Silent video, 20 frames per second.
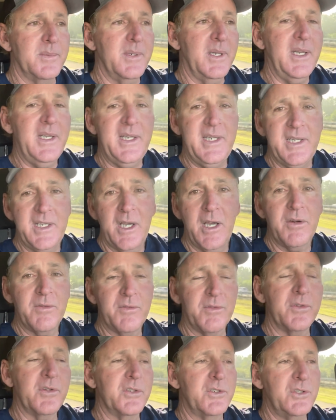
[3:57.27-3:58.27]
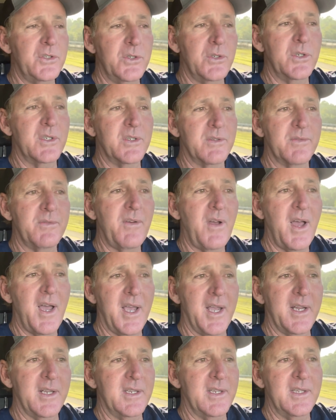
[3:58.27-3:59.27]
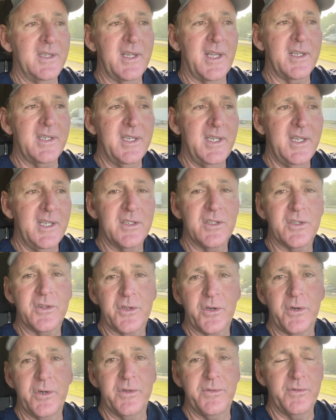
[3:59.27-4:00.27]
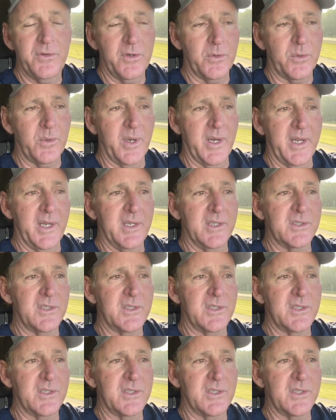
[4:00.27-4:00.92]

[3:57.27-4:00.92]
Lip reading: any cover that you can find in that 10 to 30 foot range.